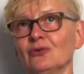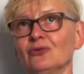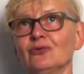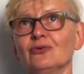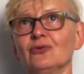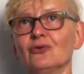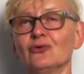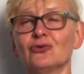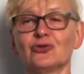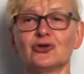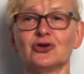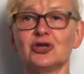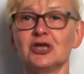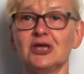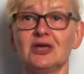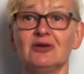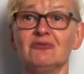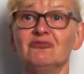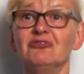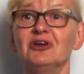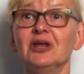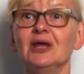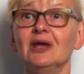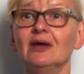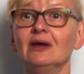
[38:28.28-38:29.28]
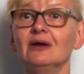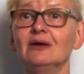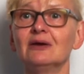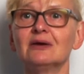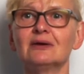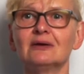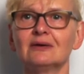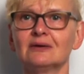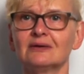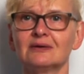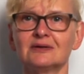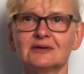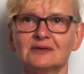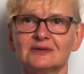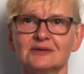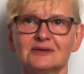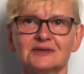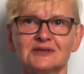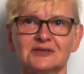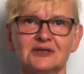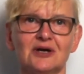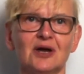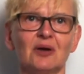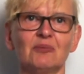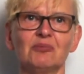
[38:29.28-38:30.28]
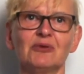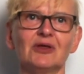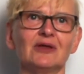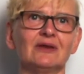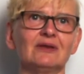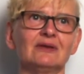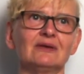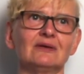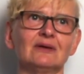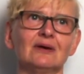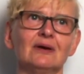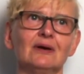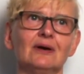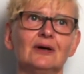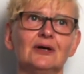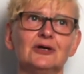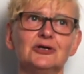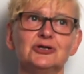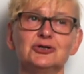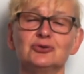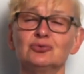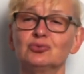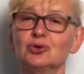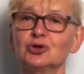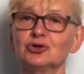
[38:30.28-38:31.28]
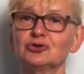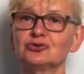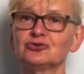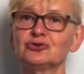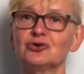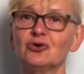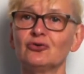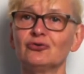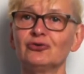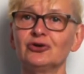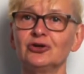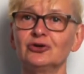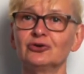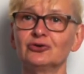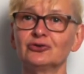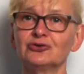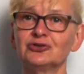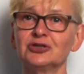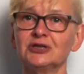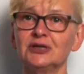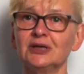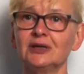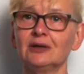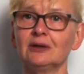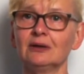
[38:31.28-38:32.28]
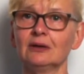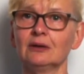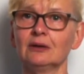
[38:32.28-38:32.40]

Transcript: on the evening time that do you want coffee or tea?